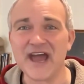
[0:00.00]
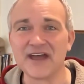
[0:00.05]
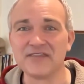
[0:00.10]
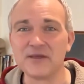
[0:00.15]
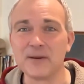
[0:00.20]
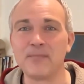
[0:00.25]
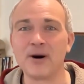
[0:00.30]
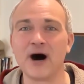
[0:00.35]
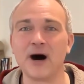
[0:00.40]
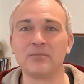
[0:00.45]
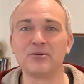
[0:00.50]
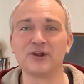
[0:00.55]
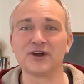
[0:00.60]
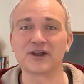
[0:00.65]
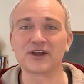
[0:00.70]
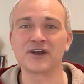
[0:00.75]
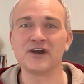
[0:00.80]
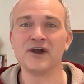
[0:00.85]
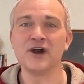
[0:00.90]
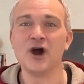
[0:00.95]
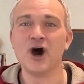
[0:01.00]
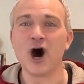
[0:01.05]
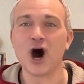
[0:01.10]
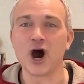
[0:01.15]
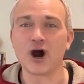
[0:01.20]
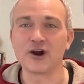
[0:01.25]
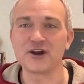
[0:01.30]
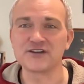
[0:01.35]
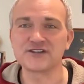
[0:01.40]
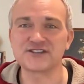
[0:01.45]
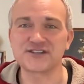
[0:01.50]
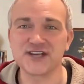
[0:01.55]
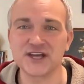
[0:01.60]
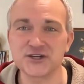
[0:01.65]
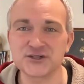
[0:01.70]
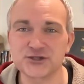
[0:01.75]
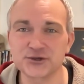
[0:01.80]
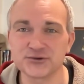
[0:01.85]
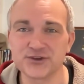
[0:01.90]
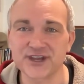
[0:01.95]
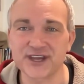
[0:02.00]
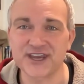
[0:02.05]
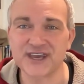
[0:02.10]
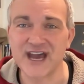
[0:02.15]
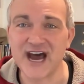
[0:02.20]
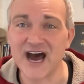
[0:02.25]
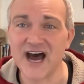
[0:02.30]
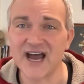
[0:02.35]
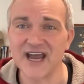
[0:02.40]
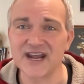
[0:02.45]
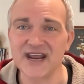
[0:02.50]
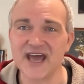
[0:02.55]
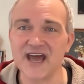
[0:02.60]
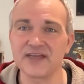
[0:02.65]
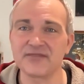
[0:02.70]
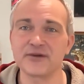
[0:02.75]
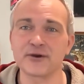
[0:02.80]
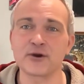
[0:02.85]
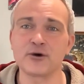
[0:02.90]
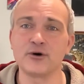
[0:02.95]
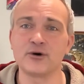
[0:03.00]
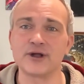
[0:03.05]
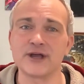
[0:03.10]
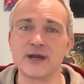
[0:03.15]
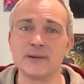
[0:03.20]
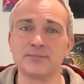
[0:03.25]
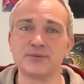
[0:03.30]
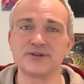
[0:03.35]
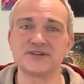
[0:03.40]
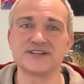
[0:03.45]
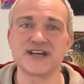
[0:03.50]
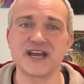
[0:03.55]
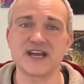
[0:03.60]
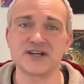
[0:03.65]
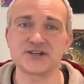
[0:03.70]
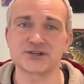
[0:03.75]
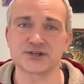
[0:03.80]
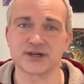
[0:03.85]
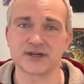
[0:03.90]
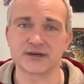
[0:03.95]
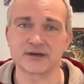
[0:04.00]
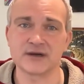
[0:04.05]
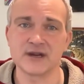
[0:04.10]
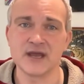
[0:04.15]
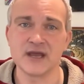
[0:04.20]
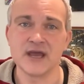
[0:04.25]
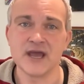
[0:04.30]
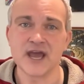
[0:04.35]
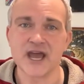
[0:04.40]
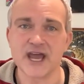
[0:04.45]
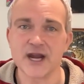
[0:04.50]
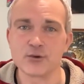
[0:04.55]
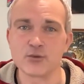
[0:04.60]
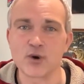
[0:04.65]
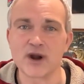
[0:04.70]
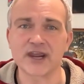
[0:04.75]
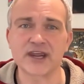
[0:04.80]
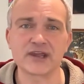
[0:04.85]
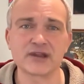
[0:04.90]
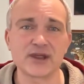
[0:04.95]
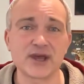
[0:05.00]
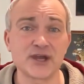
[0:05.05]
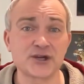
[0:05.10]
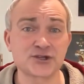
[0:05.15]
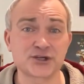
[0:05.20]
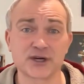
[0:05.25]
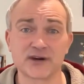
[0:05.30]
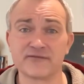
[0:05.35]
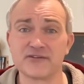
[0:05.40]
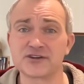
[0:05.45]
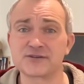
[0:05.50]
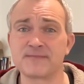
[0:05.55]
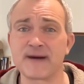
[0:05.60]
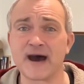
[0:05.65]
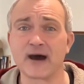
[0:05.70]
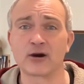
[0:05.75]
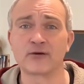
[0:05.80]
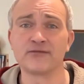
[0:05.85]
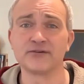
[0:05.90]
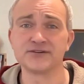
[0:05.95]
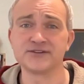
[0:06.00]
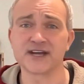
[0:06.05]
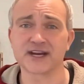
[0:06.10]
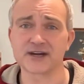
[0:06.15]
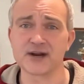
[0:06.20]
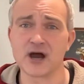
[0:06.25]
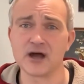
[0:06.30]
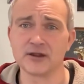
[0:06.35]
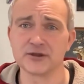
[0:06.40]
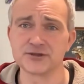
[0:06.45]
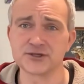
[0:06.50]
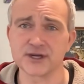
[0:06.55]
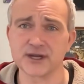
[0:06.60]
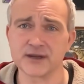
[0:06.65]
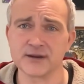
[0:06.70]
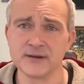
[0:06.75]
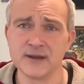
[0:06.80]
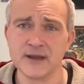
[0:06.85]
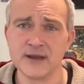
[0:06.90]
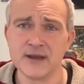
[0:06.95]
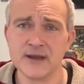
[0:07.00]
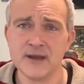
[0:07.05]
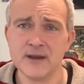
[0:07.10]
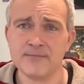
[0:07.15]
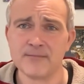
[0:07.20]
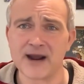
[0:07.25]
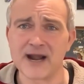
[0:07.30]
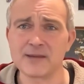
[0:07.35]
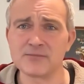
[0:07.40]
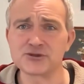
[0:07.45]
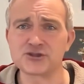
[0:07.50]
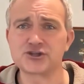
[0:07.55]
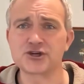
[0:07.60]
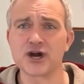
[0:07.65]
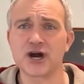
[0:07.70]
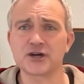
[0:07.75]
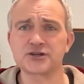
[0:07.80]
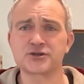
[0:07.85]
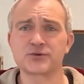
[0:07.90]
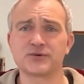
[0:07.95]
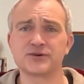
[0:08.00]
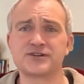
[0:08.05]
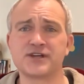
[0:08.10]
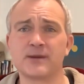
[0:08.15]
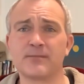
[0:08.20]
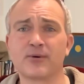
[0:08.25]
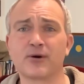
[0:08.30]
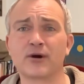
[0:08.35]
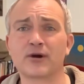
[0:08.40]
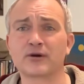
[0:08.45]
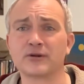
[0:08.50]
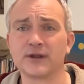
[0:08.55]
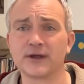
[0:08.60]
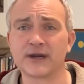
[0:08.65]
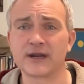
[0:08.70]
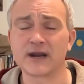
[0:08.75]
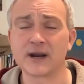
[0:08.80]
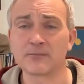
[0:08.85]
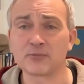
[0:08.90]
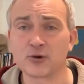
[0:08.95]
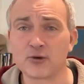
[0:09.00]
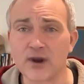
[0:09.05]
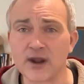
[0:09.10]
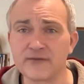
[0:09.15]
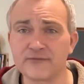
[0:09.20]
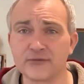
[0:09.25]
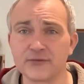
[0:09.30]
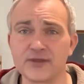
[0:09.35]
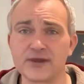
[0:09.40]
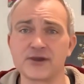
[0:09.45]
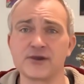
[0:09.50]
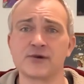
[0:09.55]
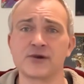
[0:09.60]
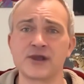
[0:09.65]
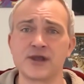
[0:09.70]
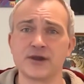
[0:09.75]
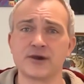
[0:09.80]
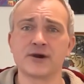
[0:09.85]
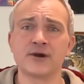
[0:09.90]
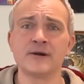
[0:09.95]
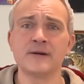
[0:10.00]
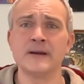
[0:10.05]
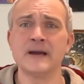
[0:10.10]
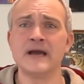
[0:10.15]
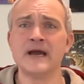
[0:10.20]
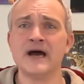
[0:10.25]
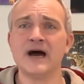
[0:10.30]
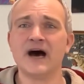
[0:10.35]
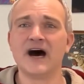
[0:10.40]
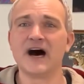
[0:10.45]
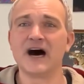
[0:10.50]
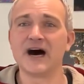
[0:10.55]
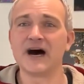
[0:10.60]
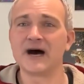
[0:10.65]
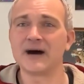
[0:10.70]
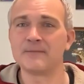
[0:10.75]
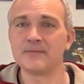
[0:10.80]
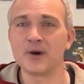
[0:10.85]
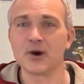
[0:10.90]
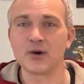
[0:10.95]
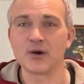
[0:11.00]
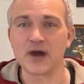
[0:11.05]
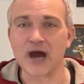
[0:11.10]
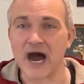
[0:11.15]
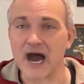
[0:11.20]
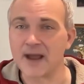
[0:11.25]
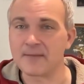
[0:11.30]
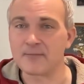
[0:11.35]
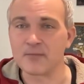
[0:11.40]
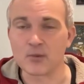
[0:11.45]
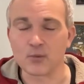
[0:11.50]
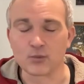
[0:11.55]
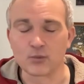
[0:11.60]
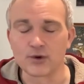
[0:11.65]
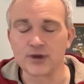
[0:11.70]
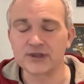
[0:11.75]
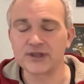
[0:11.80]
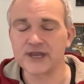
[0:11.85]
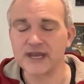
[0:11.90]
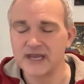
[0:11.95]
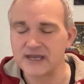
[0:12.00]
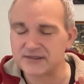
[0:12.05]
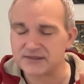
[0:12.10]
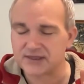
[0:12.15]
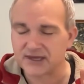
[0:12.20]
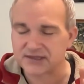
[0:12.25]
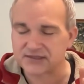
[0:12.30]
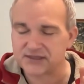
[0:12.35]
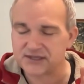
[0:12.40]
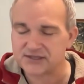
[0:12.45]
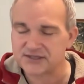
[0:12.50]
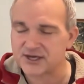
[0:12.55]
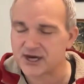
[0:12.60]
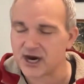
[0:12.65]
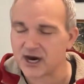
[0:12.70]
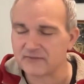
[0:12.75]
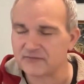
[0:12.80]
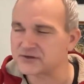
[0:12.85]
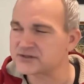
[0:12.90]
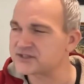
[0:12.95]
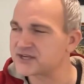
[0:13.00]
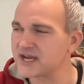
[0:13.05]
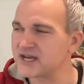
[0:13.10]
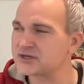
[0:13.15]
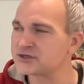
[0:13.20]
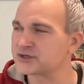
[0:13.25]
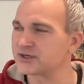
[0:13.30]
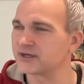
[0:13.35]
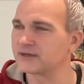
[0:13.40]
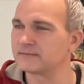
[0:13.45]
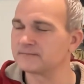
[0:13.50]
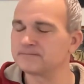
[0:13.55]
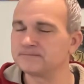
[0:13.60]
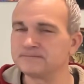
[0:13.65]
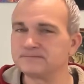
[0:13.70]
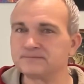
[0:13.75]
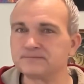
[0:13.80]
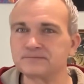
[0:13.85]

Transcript: and the public are essential to guide ethical implementation and regulation of this powerful technology. My name is Joshua T. Berglan, and I'm grateful that you're here. Um, I'm really like this conversation